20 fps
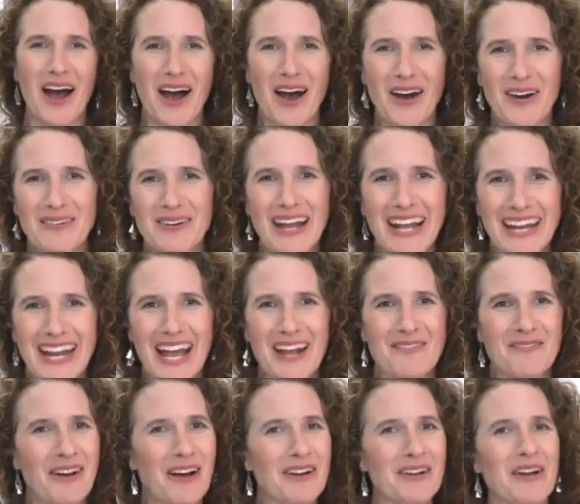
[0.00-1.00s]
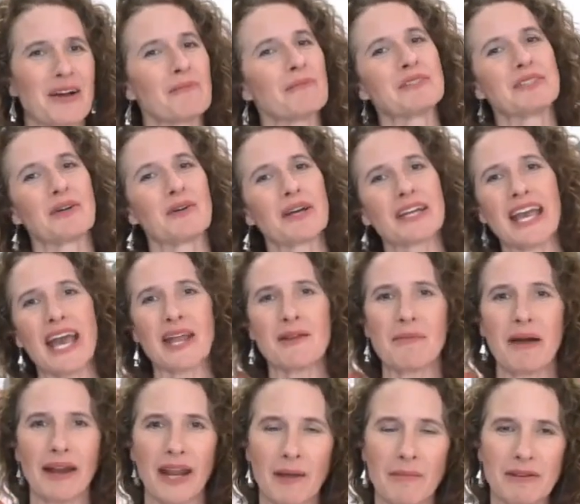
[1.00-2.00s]
All right, and welcome. So again,
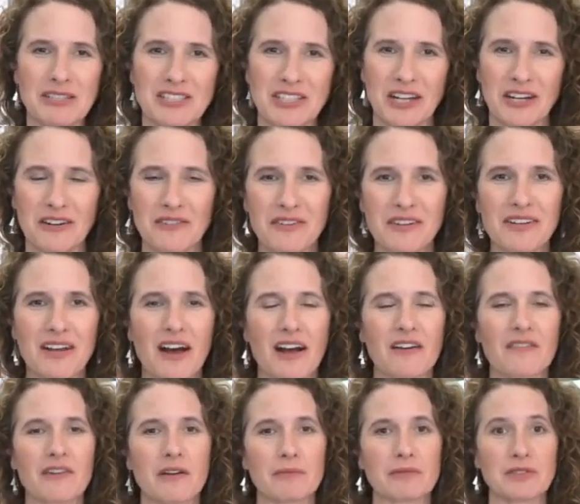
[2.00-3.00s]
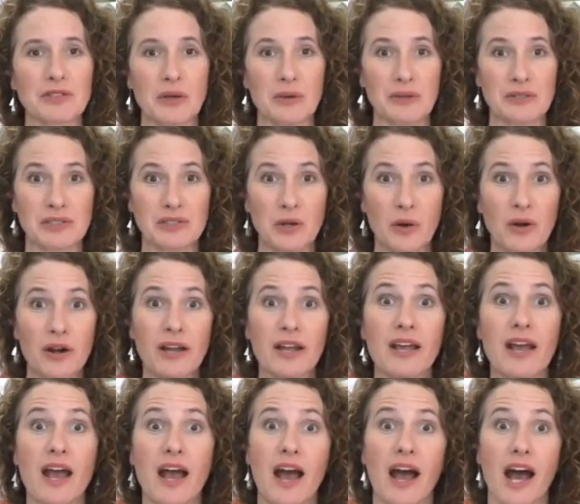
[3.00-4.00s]
my name is Jennifer Long from Sew a Story.
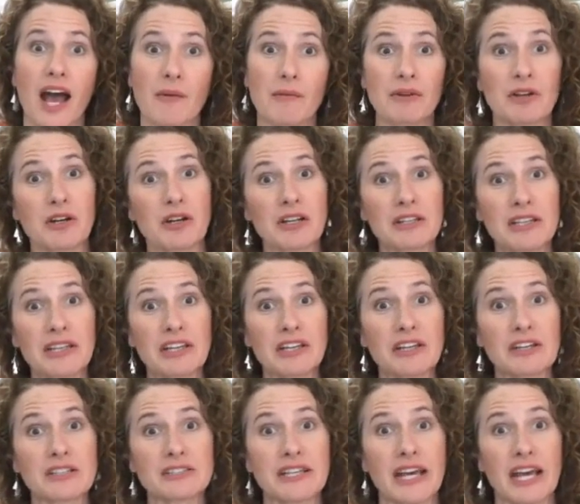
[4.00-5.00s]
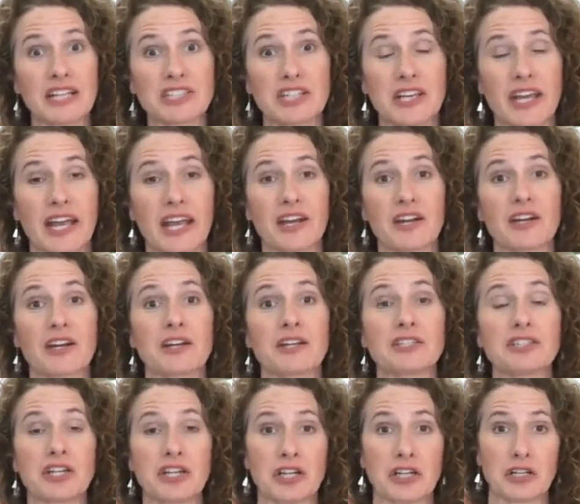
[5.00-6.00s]
I'm an early years educator
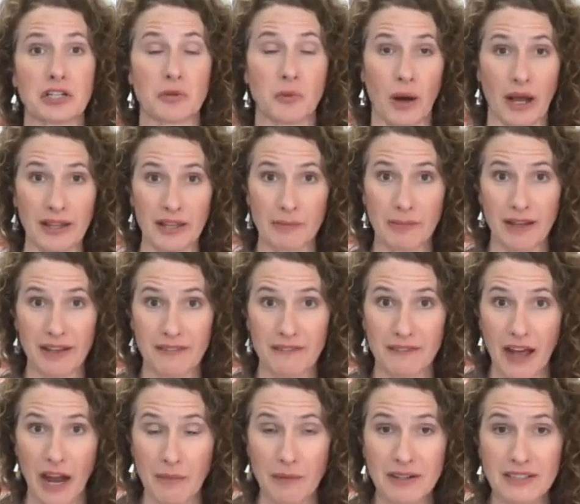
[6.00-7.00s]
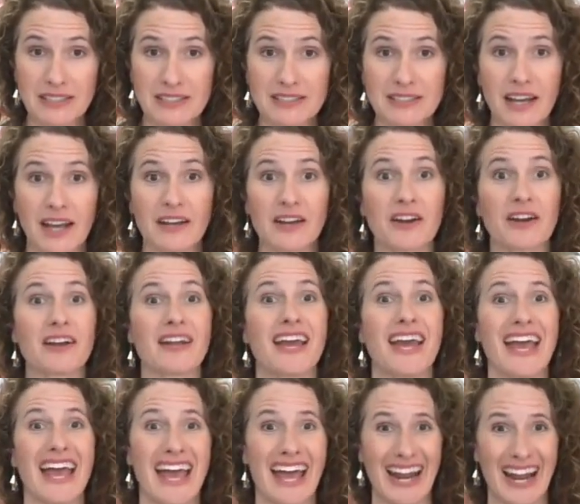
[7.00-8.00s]
turned Riley Blake fabric designer,
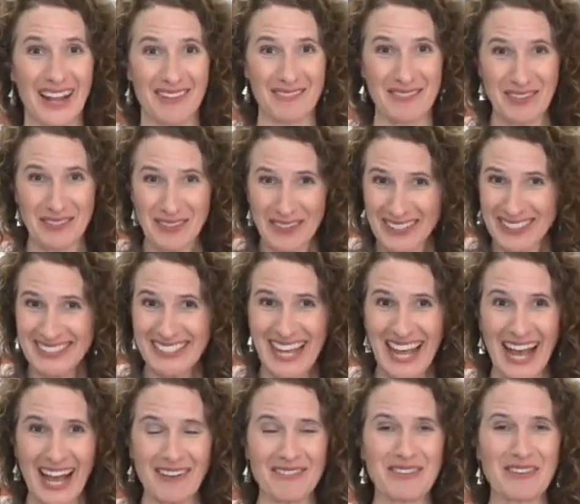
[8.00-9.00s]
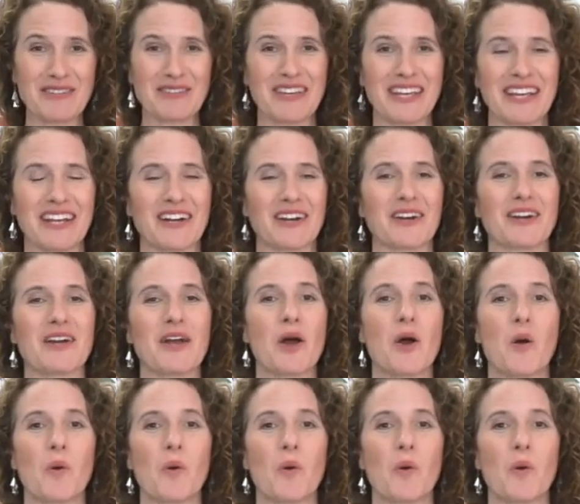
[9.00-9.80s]
and I am thrilled to have you here.